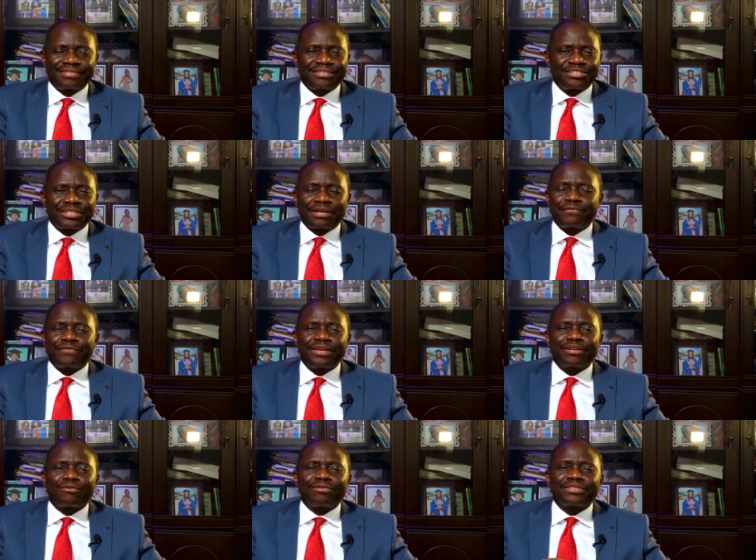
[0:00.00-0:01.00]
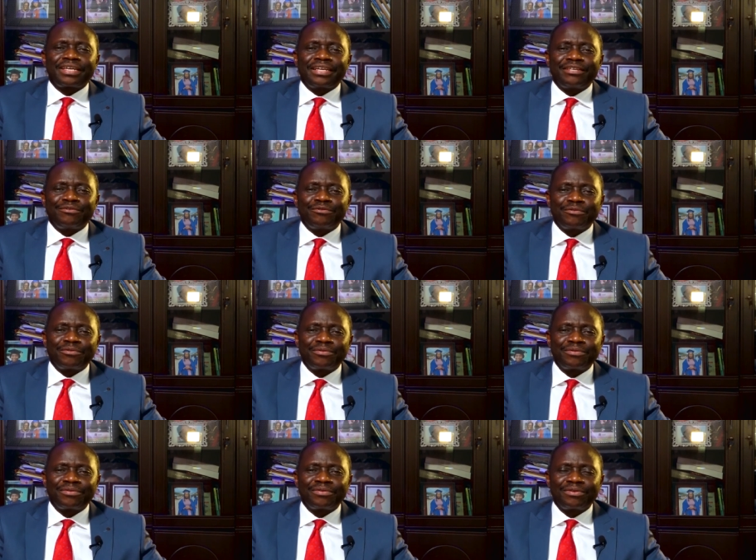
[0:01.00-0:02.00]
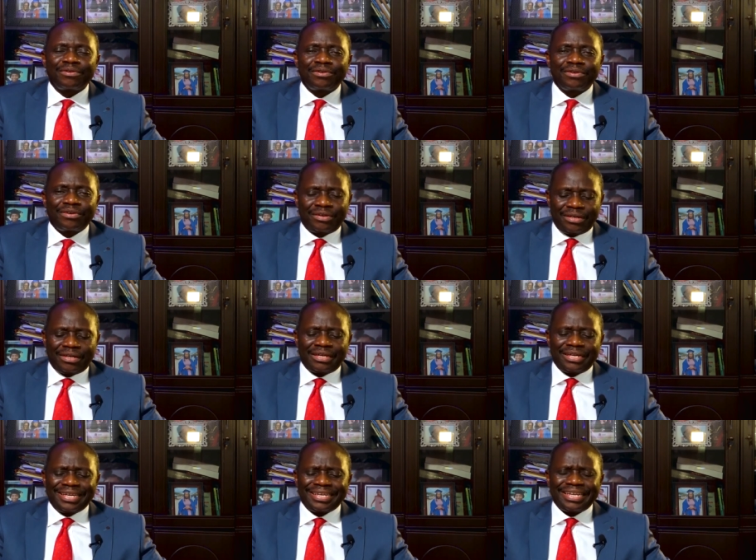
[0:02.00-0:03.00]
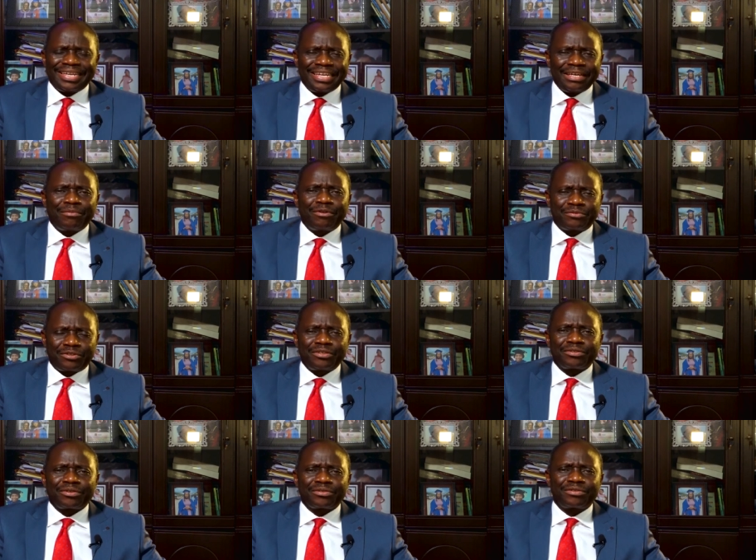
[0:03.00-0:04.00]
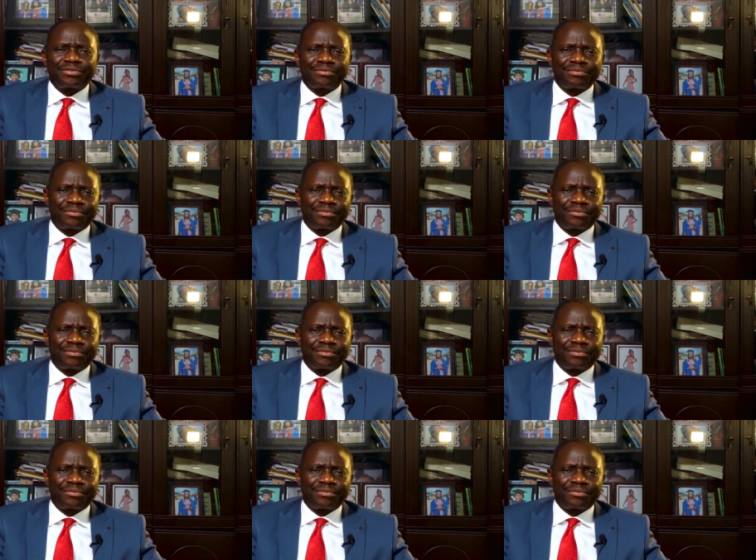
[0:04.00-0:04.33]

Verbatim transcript: shall fail concerning you in the name of Jesus.